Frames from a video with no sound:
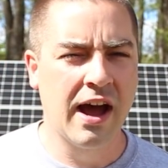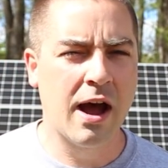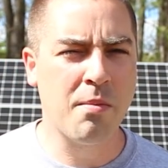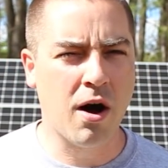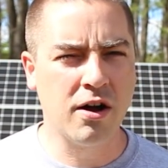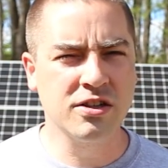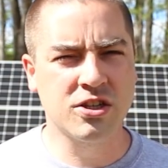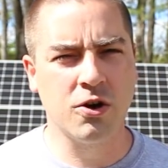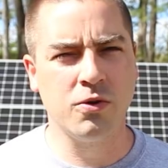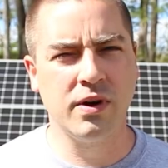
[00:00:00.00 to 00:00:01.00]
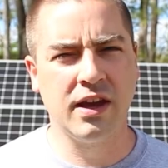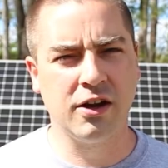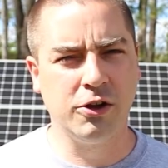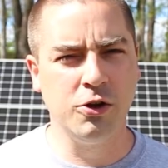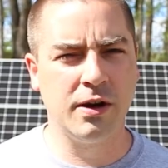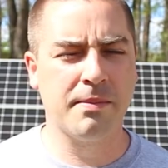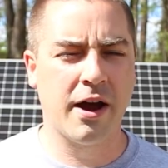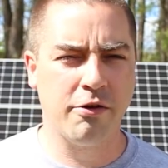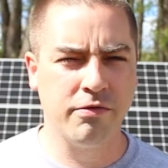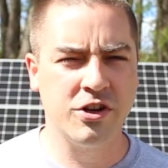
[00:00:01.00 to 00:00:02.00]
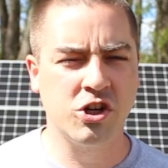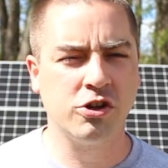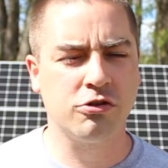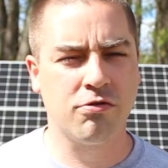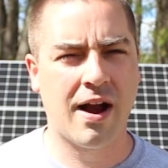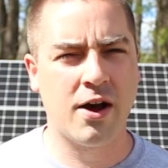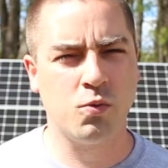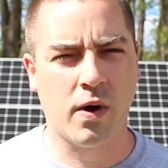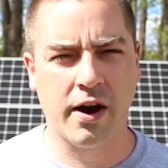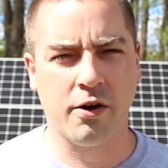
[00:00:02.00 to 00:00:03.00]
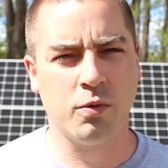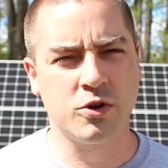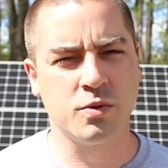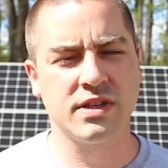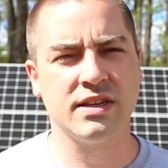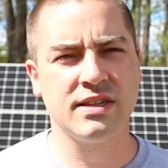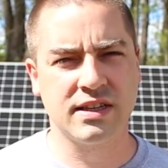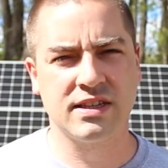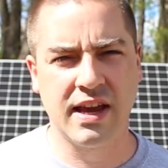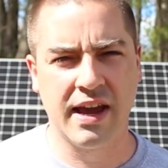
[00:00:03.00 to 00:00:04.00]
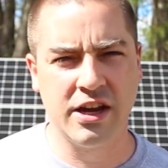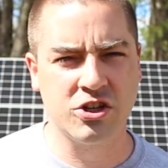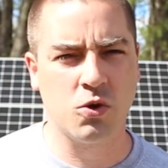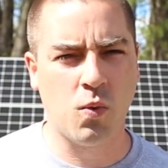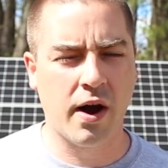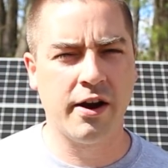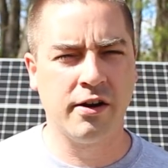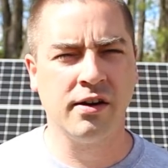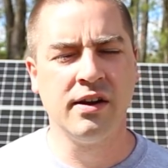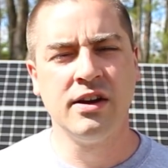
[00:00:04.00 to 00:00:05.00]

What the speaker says: I'm also including my original ground wire, which was a 6 gauge wire.